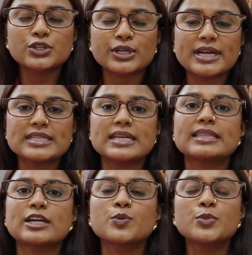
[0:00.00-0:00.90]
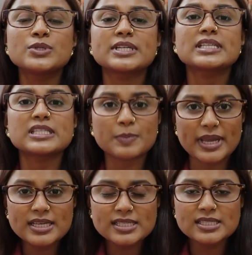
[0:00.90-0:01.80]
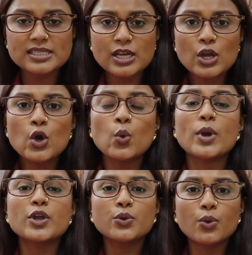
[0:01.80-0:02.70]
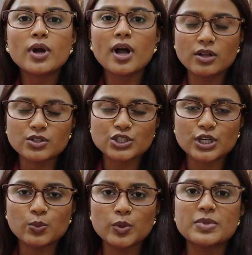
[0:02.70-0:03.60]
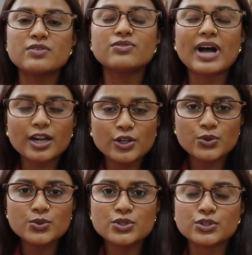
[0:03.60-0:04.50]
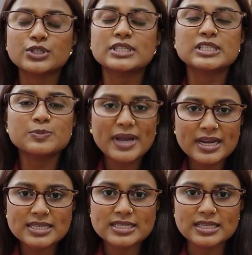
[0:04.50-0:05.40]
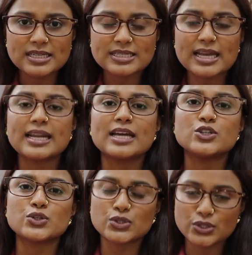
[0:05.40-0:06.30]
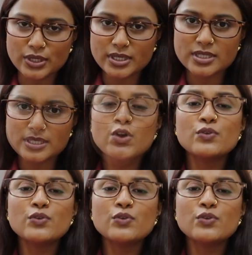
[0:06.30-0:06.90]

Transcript: create a therapeutic space where your culture will be valued, respected, and understood.